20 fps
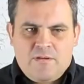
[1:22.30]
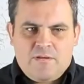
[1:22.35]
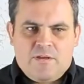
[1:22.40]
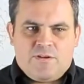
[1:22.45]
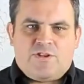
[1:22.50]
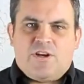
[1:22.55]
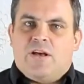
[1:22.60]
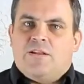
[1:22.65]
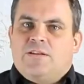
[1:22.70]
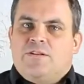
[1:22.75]

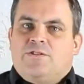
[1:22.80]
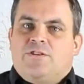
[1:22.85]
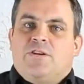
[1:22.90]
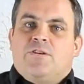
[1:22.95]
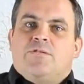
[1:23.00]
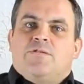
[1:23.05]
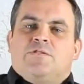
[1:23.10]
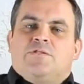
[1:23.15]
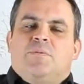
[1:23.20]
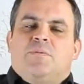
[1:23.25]
The challenge
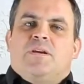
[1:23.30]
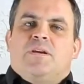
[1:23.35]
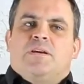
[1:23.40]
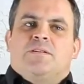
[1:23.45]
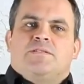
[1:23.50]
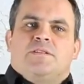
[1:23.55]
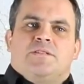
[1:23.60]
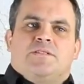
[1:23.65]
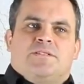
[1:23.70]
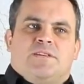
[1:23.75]
here is
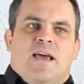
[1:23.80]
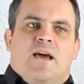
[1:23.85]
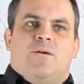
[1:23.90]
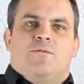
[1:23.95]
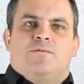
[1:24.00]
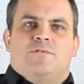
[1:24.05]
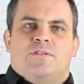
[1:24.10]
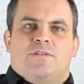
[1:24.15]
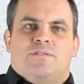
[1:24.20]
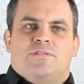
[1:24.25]
because it
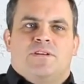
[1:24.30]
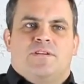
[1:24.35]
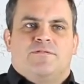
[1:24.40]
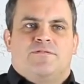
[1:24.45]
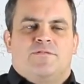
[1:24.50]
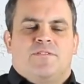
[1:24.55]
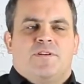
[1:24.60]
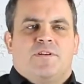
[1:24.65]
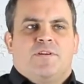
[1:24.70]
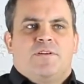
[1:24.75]
sounds as
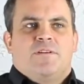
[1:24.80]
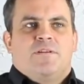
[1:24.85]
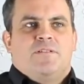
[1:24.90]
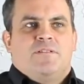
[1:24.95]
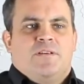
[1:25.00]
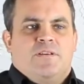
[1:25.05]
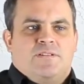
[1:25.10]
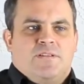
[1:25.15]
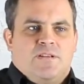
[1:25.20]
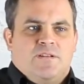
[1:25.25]
if
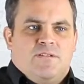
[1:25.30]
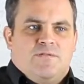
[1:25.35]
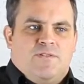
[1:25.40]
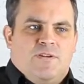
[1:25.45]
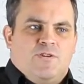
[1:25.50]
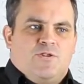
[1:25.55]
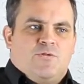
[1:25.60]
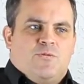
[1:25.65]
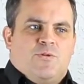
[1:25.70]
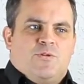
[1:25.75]
these
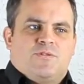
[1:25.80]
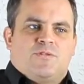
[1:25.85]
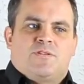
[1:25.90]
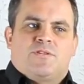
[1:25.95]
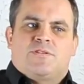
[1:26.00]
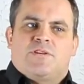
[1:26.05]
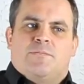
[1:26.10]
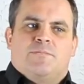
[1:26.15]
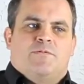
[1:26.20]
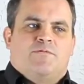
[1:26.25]
individuals,
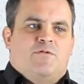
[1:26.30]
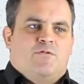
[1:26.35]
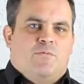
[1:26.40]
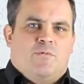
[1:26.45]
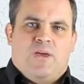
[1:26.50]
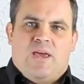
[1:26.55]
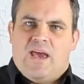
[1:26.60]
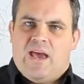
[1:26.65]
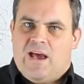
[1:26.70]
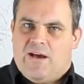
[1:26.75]
some of whom
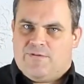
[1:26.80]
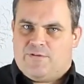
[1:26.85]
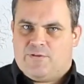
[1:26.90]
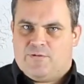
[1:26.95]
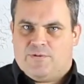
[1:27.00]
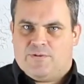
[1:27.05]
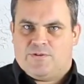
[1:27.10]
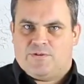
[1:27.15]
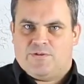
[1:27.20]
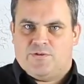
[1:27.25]
we have
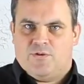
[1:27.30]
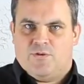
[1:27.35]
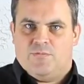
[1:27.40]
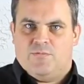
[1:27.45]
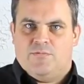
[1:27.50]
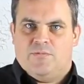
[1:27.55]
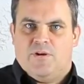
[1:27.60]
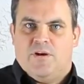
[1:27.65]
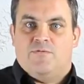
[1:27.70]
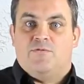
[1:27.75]
to
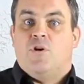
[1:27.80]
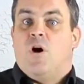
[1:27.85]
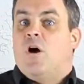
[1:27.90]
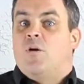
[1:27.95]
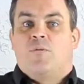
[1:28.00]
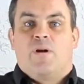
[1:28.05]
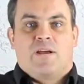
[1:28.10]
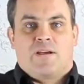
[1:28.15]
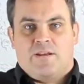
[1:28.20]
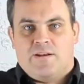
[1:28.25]
assume have not
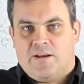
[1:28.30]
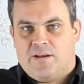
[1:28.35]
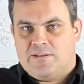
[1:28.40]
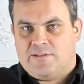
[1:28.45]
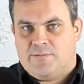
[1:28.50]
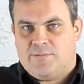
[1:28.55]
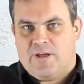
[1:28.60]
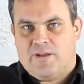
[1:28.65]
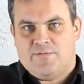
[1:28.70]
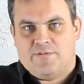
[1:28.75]
recognized
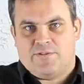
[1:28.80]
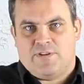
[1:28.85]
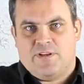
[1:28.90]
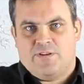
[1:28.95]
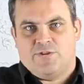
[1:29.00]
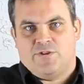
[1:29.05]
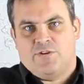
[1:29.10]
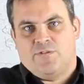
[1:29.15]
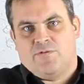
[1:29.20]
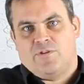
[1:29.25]
the
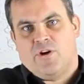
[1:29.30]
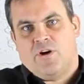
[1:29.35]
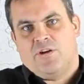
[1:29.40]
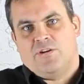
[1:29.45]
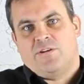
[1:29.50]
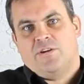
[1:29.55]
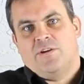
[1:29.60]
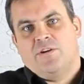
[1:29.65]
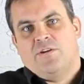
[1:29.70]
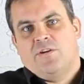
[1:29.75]
manifestation of God,
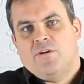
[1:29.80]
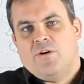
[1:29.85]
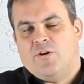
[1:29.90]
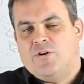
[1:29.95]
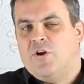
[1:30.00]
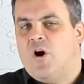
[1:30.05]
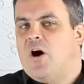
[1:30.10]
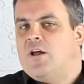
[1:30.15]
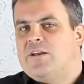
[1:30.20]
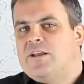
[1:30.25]
are
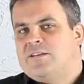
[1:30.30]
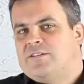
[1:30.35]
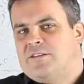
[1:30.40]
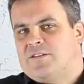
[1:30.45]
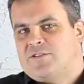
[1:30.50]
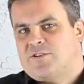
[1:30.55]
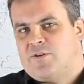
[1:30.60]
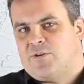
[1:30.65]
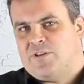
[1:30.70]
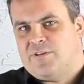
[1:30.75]
not
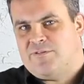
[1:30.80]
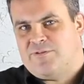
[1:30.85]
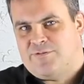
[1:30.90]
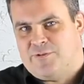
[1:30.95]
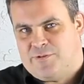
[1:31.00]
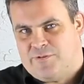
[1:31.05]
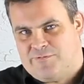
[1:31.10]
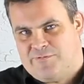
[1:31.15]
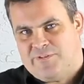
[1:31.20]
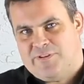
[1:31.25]
necessarily
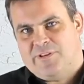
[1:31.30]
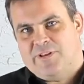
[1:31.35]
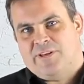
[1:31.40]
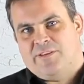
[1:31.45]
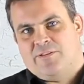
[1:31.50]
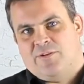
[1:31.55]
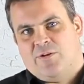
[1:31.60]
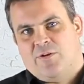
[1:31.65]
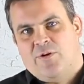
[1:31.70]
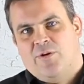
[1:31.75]

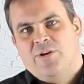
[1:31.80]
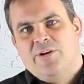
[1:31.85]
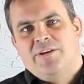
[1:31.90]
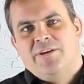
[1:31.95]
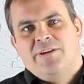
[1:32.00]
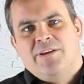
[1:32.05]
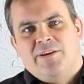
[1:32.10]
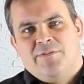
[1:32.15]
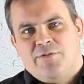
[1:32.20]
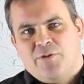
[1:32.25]
fulfilling their,
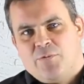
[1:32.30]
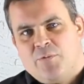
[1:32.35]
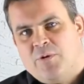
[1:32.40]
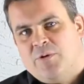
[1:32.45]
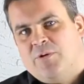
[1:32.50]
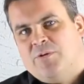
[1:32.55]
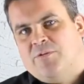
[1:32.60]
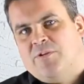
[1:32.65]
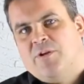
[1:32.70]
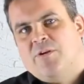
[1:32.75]
if you
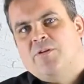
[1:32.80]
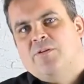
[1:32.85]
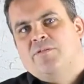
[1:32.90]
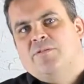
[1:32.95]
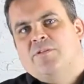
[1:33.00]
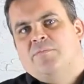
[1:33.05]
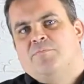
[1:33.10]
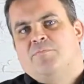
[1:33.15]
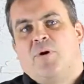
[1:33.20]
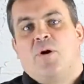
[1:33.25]
will,
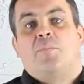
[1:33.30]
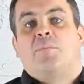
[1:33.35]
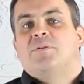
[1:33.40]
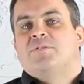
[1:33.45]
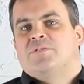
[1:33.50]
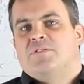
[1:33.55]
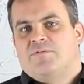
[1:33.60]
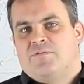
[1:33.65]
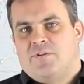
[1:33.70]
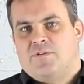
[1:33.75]
the
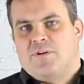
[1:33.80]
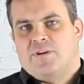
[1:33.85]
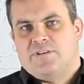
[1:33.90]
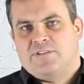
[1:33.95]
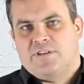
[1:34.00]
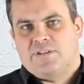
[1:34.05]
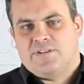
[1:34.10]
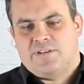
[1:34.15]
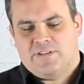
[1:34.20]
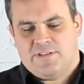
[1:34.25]
purpose of their
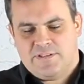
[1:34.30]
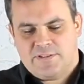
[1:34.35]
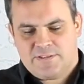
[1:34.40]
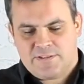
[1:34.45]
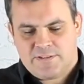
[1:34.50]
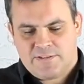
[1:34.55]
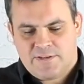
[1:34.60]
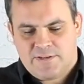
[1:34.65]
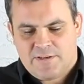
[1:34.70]
existence.